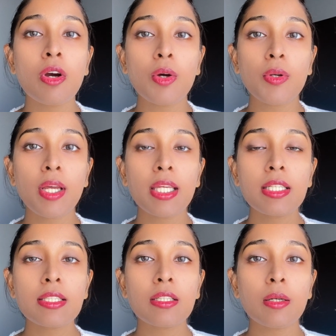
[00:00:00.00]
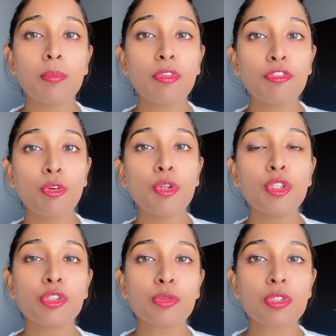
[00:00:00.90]
alright, before
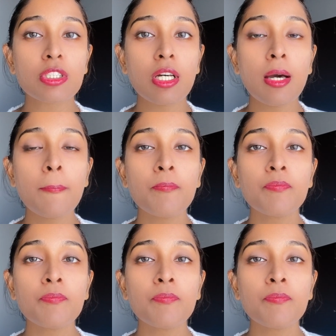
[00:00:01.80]
you use the